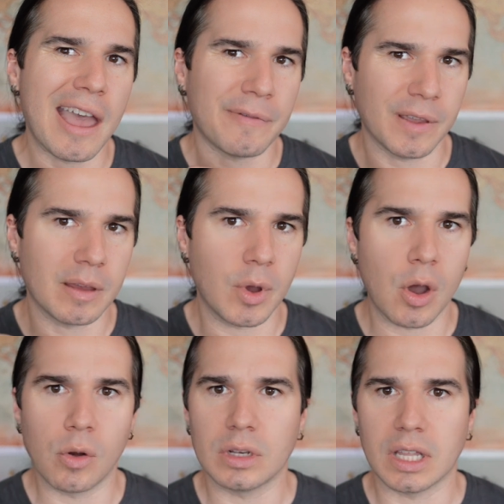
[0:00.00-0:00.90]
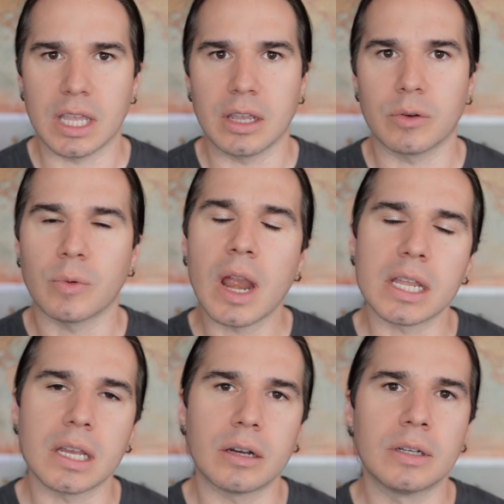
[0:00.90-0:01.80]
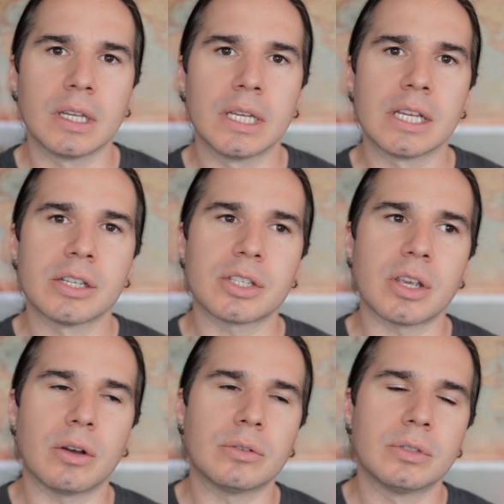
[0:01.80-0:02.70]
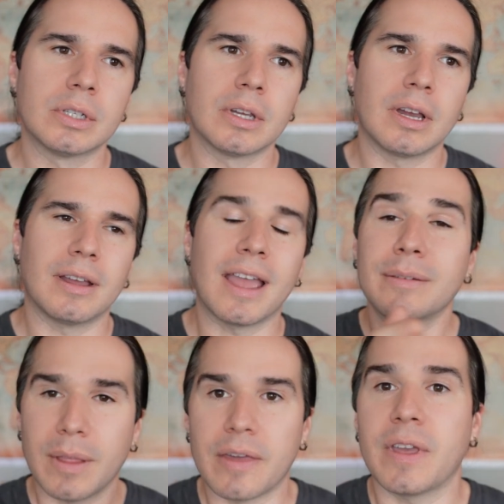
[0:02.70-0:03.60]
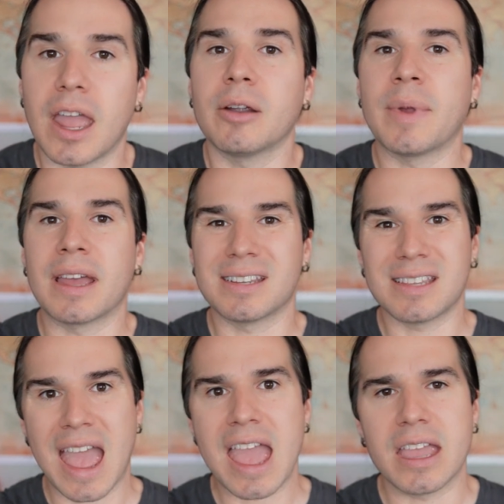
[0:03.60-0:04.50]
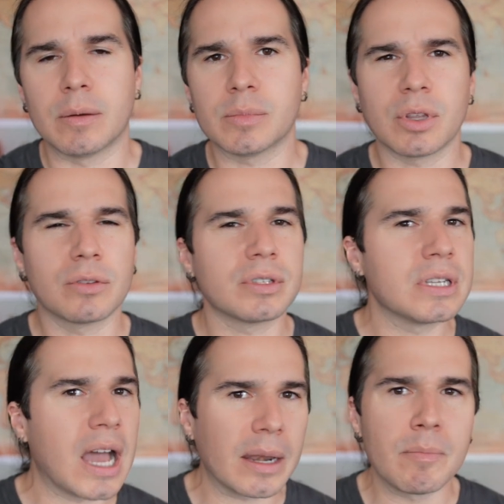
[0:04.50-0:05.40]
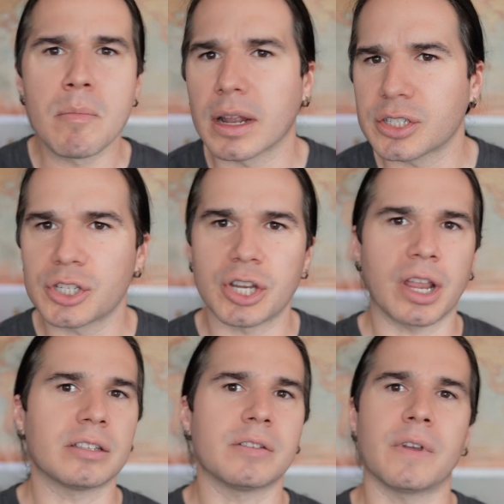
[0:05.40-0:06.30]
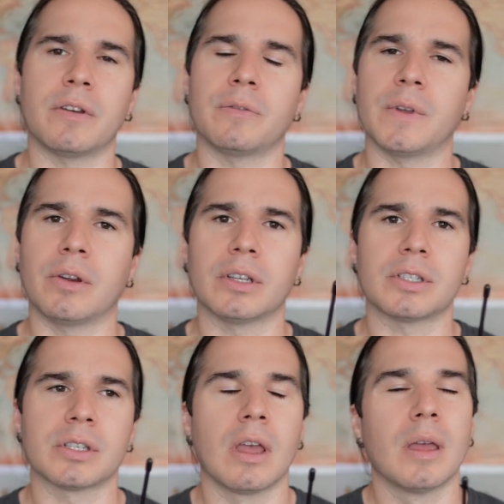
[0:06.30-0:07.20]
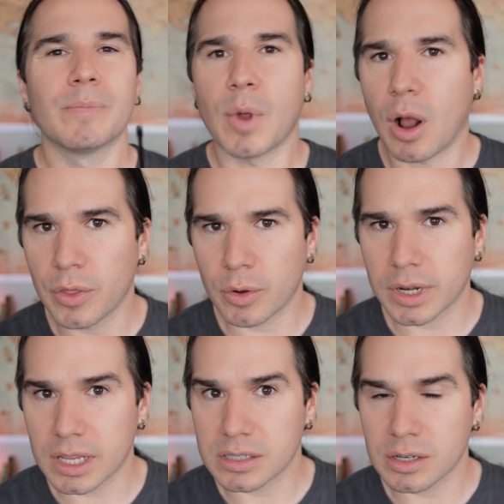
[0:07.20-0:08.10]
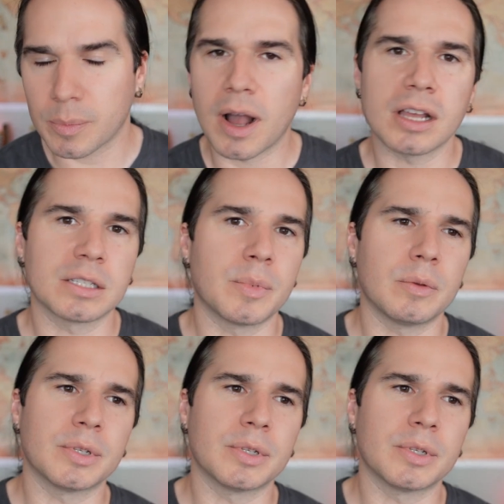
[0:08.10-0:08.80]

FM only radio. So, uh, and the airband is AM. So there's not much chance of interference, although it is still possible.